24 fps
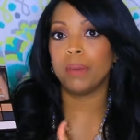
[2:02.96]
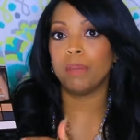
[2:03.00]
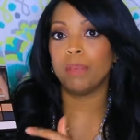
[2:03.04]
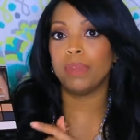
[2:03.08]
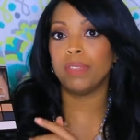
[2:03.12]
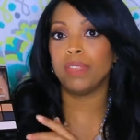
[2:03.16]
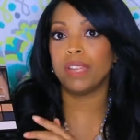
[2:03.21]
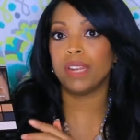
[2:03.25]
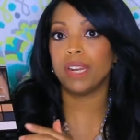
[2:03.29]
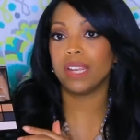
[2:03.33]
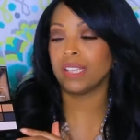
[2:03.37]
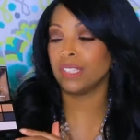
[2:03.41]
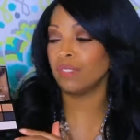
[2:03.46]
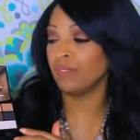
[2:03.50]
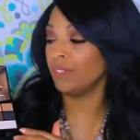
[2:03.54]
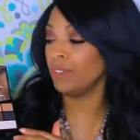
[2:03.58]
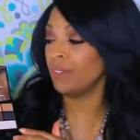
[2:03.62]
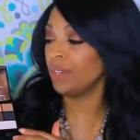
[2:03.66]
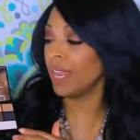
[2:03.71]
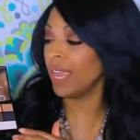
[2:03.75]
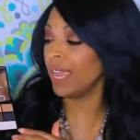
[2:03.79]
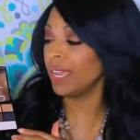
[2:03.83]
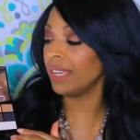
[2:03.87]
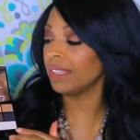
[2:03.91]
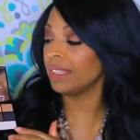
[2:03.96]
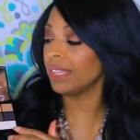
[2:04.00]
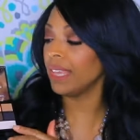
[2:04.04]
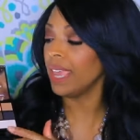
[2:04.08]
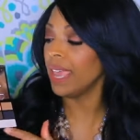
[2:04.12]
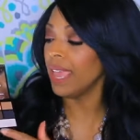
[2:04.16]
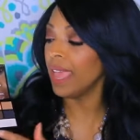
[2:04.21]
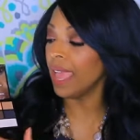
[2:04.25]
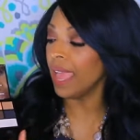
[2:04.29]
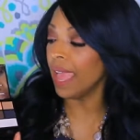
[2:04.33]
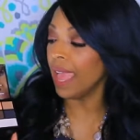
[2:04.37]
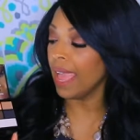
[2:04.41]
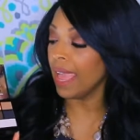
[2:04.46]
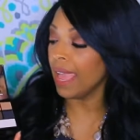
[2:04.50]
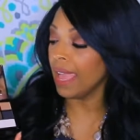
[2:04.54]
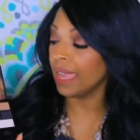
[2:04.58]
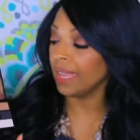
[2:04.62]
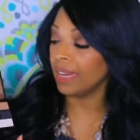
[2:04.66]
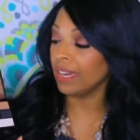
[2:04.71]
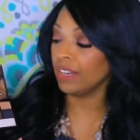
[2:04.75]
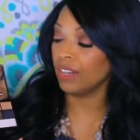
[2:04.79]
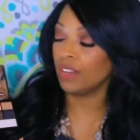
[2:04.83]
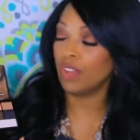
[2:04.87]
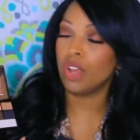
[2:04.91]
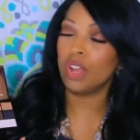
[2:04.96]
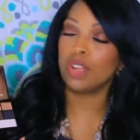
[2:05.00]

up in the next few days. And it'll